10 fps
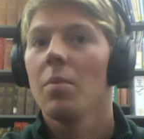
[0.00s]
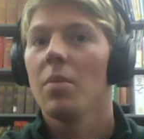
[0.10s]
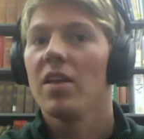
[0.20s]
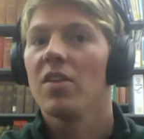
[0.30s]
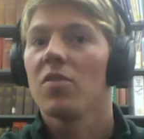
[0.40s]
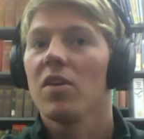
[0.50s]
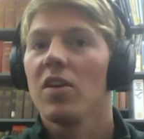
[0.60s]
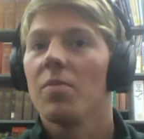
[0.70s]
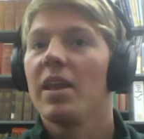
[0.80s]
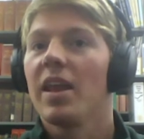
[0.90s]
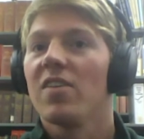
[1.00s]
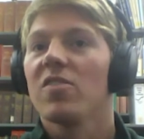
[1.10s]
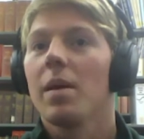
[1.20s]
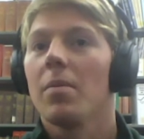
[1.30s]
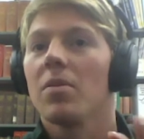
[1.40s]
But it's it's been nice to
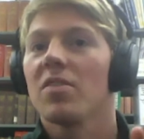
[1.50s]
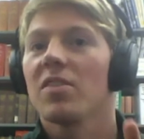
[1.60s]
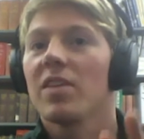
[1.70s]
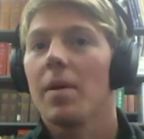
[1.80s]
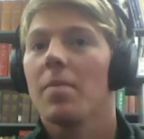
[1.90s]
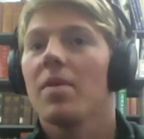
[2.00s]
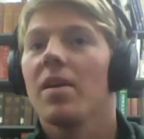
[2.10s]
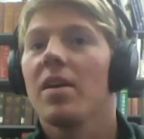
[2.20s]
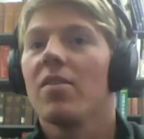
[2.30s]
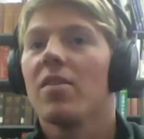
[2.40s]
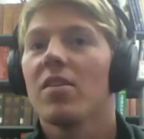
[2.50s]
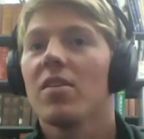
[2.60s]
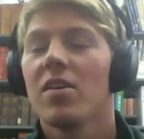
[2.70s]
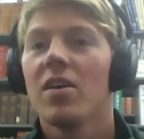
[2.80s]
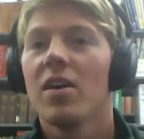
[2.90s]
be able to step up and
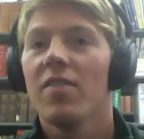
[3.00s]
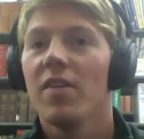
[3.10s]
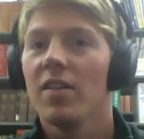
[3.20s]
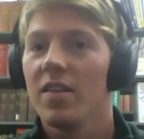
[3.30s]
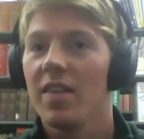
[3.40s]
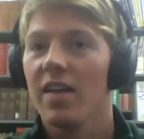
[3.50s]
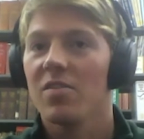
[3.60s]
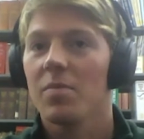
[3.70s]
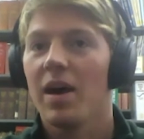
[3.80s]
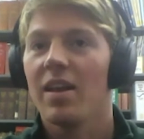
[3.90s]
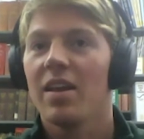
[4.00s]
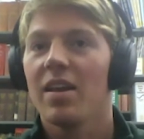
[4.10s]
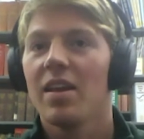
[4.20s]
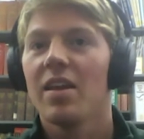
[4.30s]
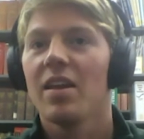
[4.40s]
fill in that spot
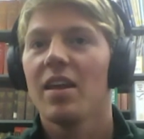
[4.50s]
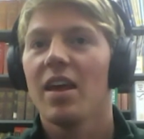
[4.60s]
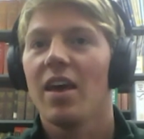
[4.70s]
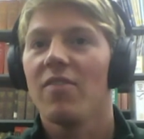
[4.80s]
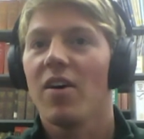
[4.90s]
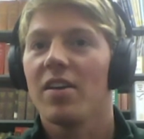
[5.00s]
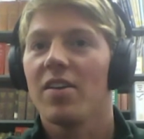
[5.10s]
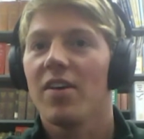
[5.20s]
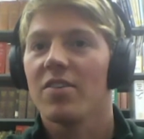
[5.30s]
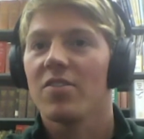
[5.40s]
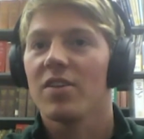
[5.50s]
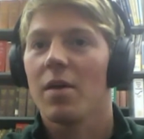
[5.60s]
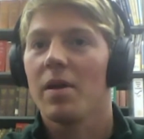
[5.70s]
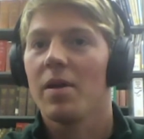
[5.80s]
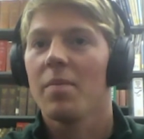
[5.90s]
and volunteer extra
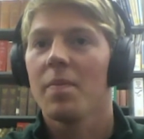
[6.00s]
time there.